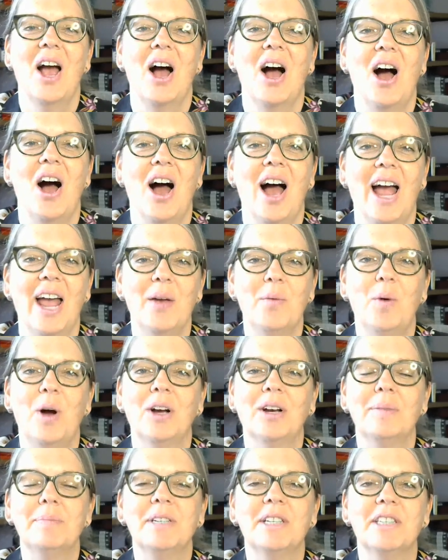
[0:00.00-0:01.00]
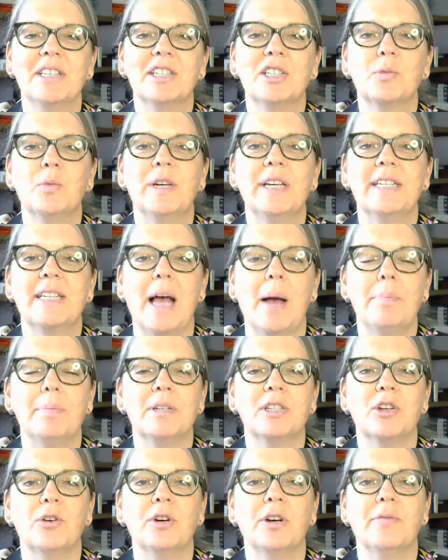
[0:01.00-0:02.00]
Hi, welcome to this week's
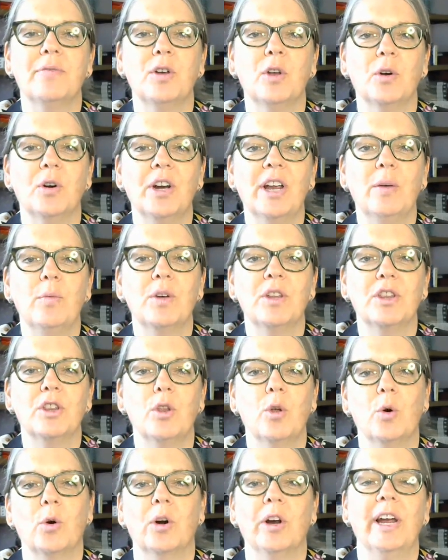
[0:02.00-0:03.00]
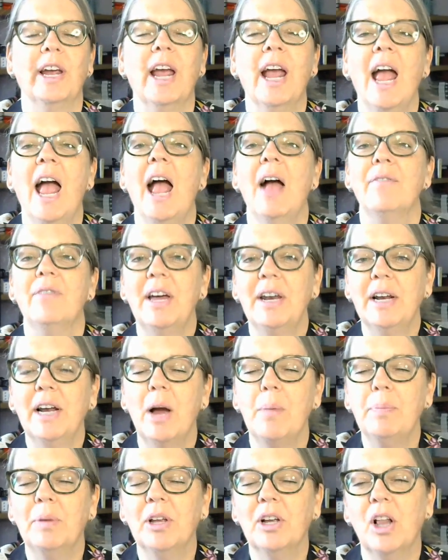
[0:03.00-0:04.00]
episode of Learning with Lori. I've had a
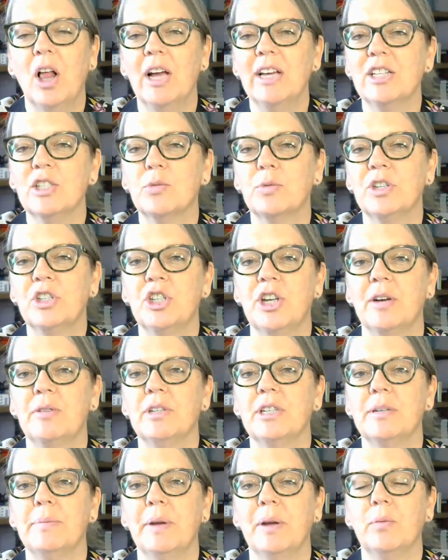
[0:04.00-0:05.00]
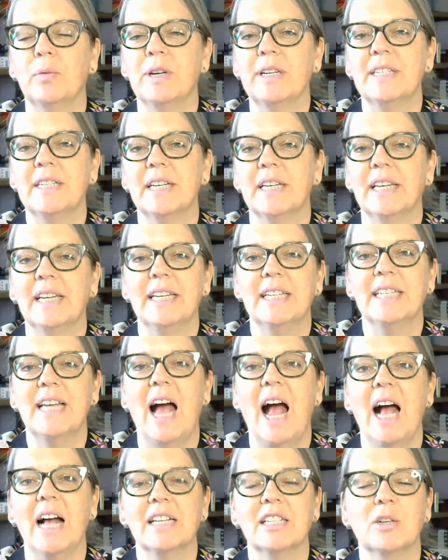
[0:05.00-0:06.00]
couple of clients reach out to me recently
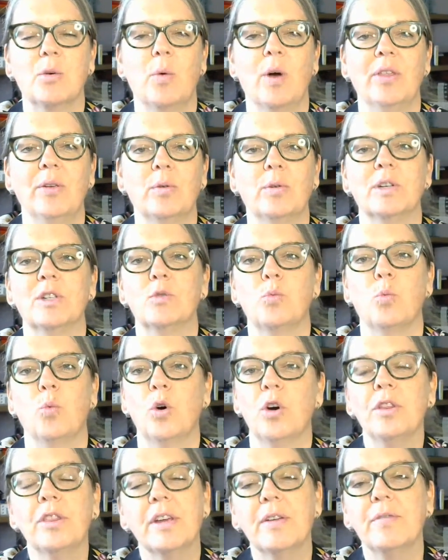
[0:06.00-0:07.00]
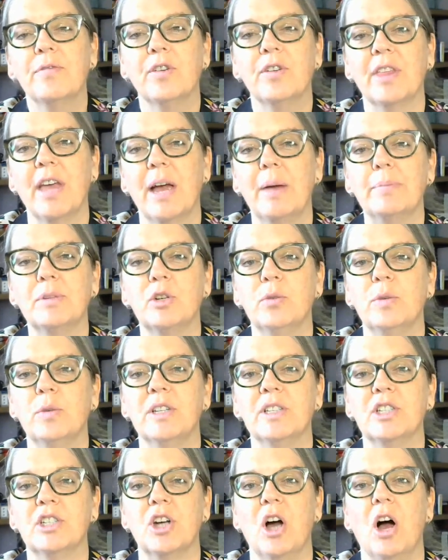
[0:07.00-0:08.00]
to ask whether it was worth it for them to
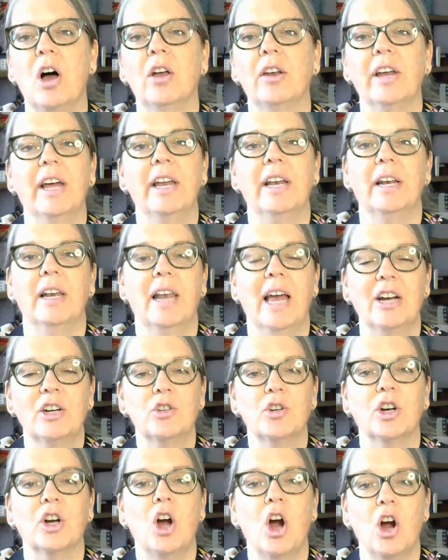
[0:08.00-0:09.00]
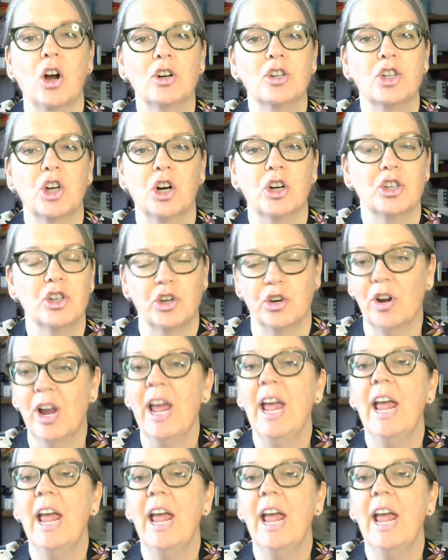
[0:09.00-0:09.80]
install an electric car charger